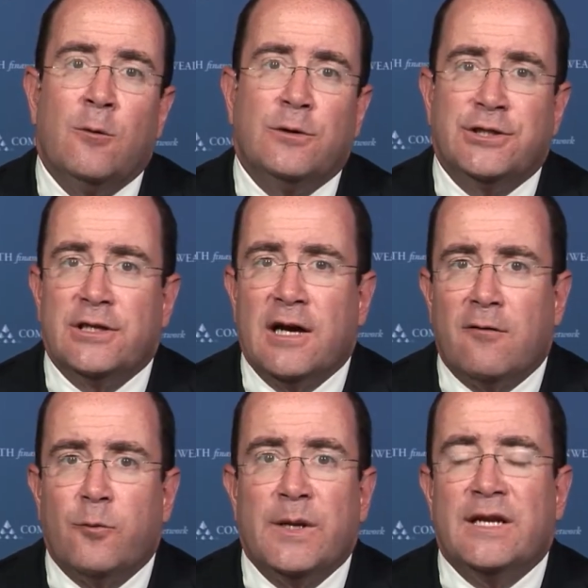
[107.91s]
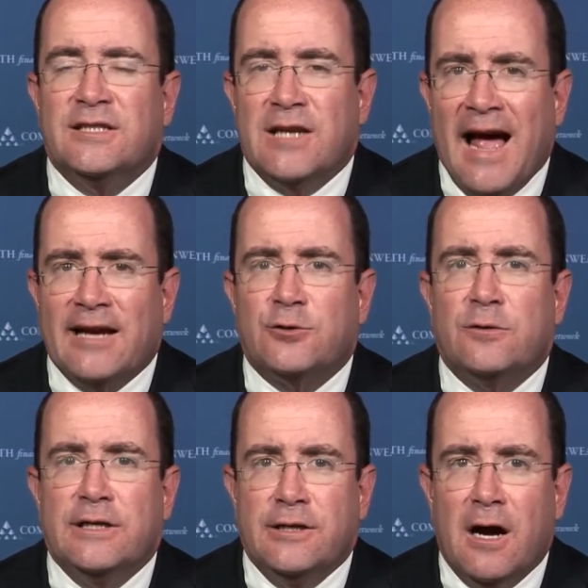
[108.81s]
which the government is
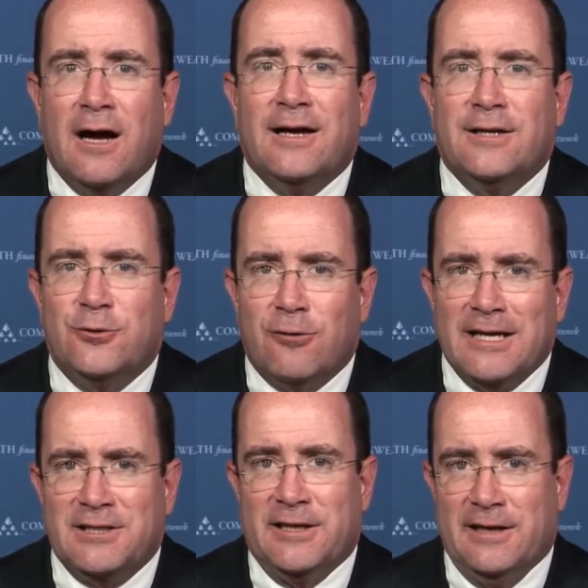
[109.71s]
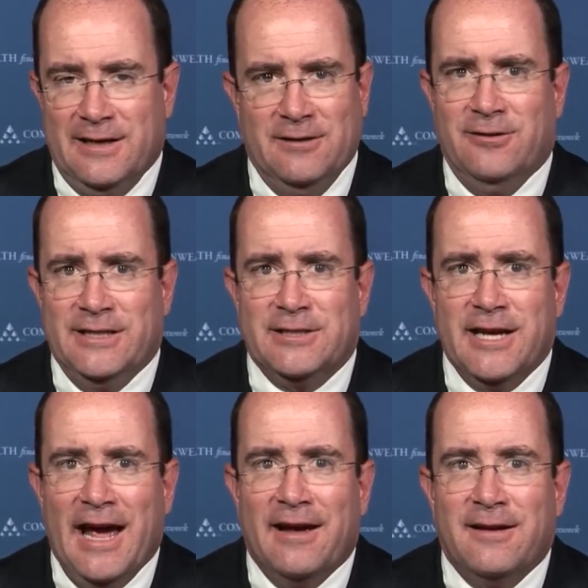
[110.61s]
actually not addressing, at least
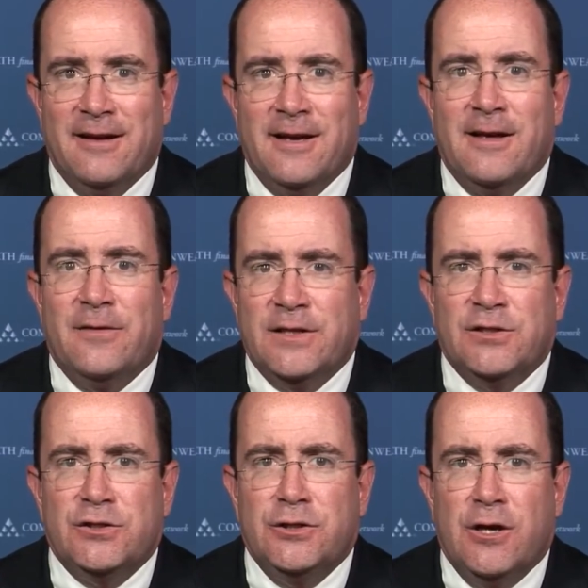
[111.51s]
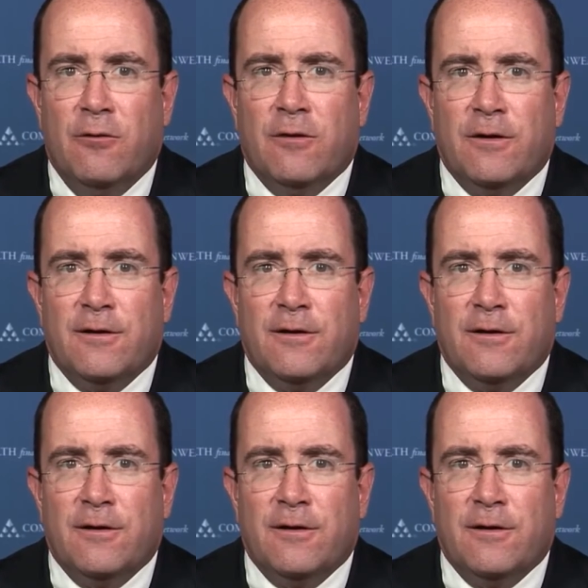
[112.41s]
yet. This is new.